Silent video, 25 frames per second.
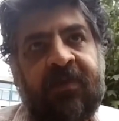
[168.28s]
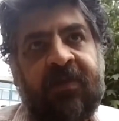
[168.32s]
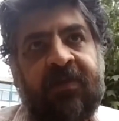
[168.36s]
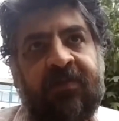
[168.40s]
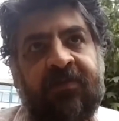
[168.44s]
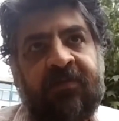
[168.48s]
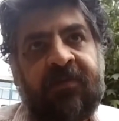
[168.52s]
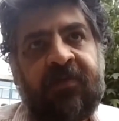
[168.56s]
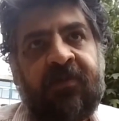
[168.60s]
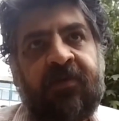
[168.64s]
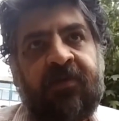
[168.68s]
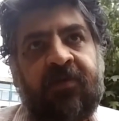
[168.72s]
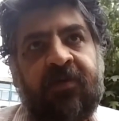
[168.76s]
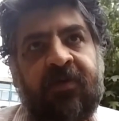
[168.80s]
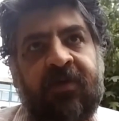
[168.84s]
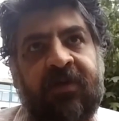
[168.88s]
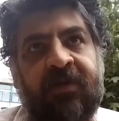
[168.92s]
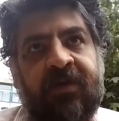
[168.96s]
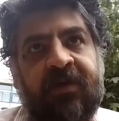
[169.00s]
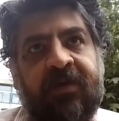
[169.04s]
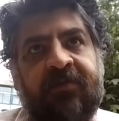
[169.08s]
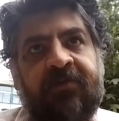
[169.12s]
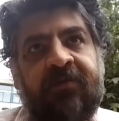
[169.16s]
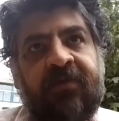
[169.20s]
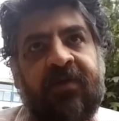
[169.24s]

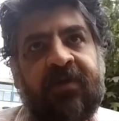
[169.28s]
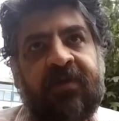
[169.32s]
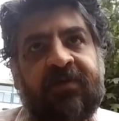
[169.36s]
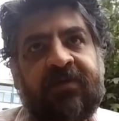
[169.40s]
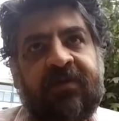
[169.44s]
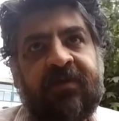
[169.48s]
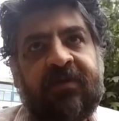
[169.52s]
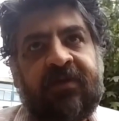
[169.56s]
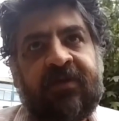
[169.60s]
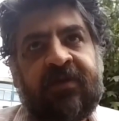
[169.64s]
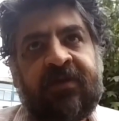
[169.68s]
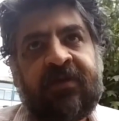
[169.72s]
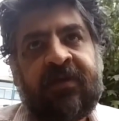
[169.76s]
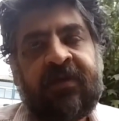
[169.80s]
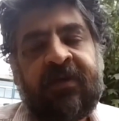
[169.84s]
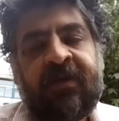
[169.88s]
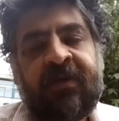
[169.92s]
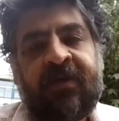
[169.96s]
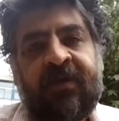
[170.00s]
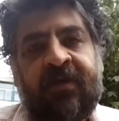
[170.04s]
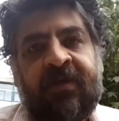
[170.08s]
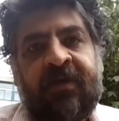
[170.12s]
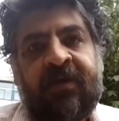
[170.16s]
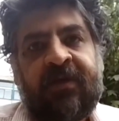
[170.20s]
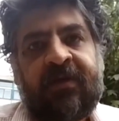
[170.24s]
in Iran there
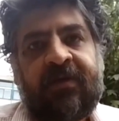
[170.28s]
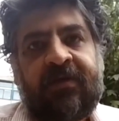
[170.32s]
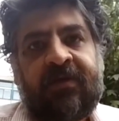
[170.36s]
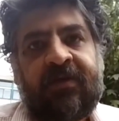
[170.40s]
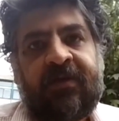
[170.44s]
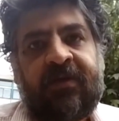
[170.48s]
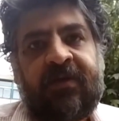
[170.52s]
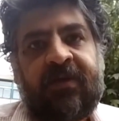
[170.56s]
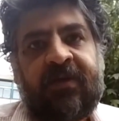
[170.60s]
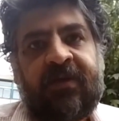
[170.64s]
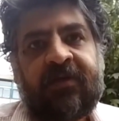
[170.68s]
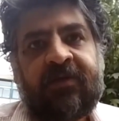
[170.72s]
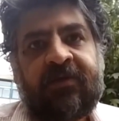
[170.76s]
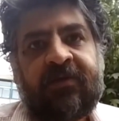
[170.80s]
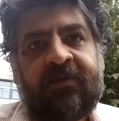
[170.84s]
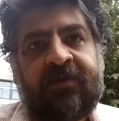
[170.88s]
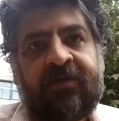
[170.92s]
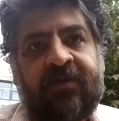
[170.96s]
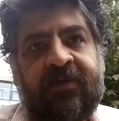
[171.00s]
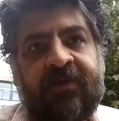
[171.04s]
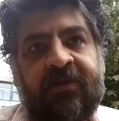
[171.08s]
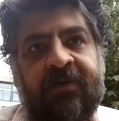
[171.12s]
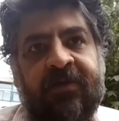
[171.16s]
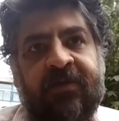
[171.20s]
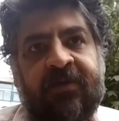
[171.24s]

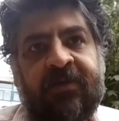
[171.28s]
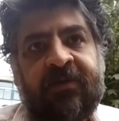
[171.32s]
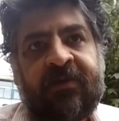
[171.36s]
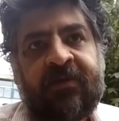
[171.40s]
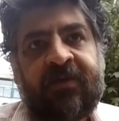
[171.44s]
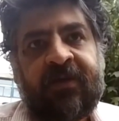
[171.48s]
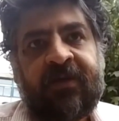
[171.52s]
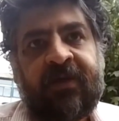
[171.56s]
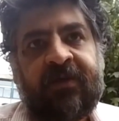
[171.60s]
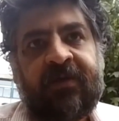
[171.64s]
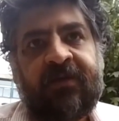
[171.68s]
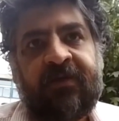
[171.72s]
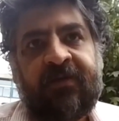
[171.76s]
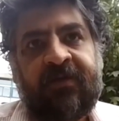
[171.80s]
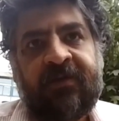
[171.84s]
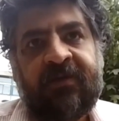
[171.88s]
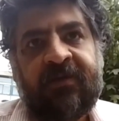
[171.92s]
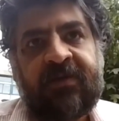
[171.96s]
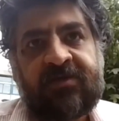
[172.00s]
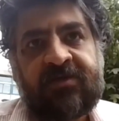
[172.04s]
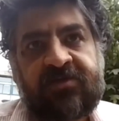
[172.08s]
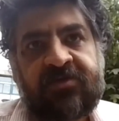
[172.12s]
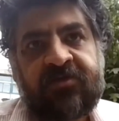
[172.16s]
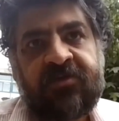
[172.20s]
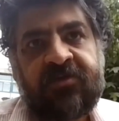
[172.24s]
are
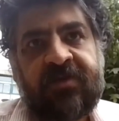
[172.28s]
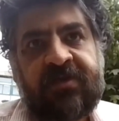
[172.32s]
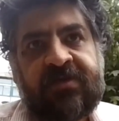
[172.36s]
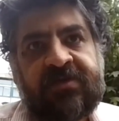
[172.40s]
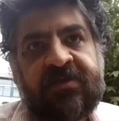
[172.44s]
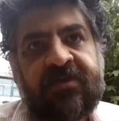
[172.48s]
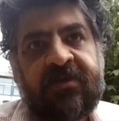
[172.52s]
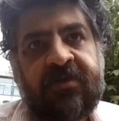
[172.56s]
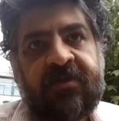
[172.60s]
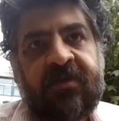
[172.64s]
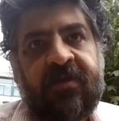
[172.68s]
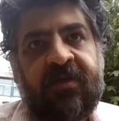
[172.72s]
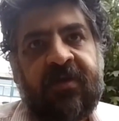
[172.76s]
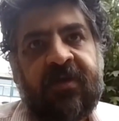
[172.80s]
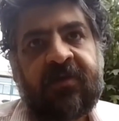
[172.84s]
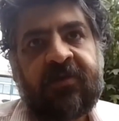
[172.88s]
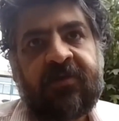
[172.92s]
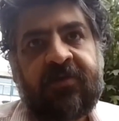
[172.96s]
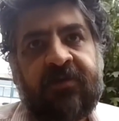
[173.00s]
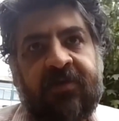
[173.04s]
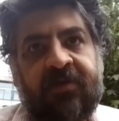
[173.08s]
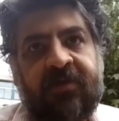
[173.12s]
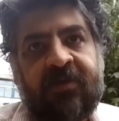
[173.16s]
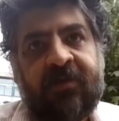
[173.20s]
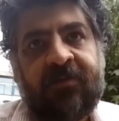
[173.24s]
in the streets there
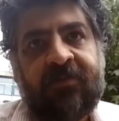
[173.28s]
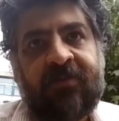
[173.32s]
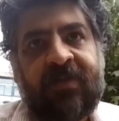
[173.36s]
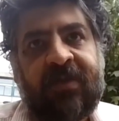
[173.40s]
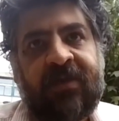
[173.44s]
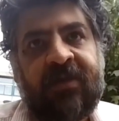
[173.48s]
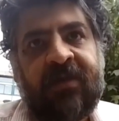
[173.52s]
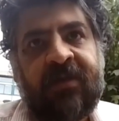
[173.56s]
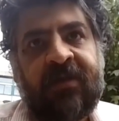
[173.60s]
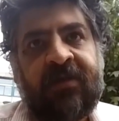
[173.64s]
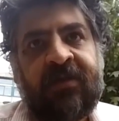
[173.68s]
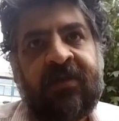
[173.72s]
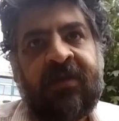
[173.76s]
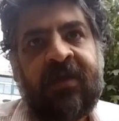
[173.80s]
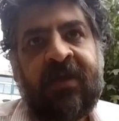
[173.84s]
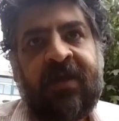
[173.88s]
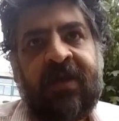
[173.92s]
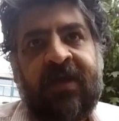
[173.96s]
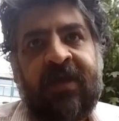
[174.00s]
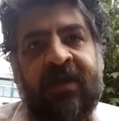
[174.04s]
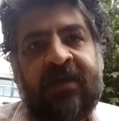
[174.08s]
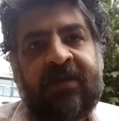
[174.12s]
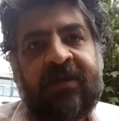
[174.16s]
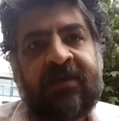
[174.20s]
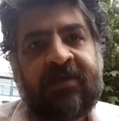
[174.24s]
are many
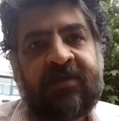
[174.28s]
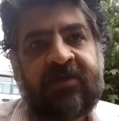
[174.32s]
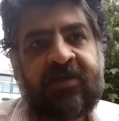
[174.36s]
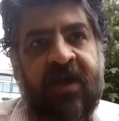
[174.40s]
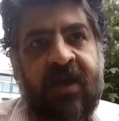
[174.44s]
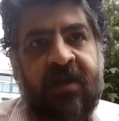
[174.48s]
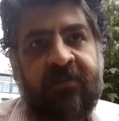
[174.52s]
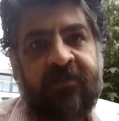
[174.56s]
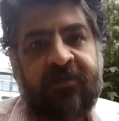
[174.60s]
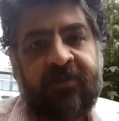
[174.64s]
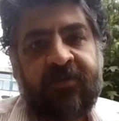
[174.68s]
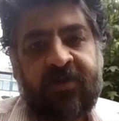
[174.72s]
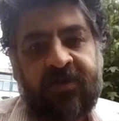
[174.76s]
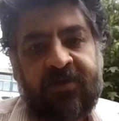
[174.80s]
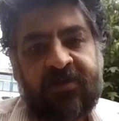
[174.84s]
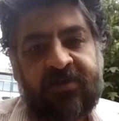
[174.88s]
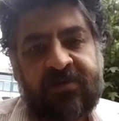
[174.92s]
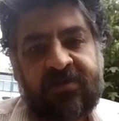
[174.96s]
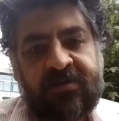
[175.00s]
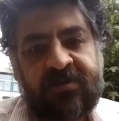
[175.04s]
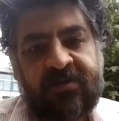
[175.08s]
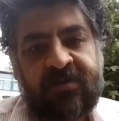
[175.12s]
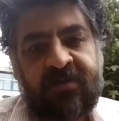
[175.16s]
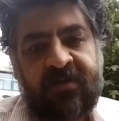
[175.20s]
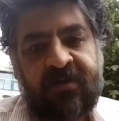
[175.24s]
hidden
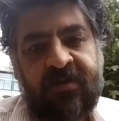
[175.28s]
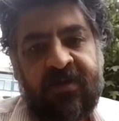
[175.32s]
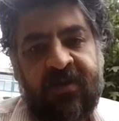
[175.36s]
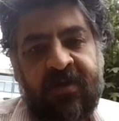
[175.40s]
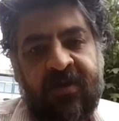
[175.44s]
cameras